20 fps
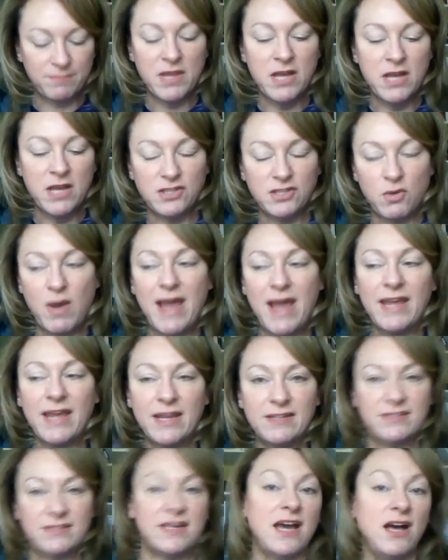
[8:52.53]
So I can
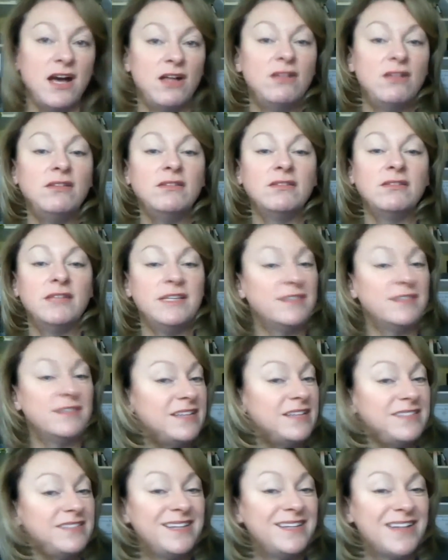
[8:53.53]
tell, he's
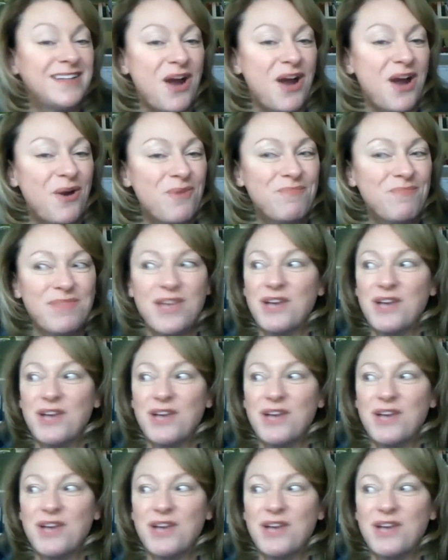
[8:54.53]
18 now,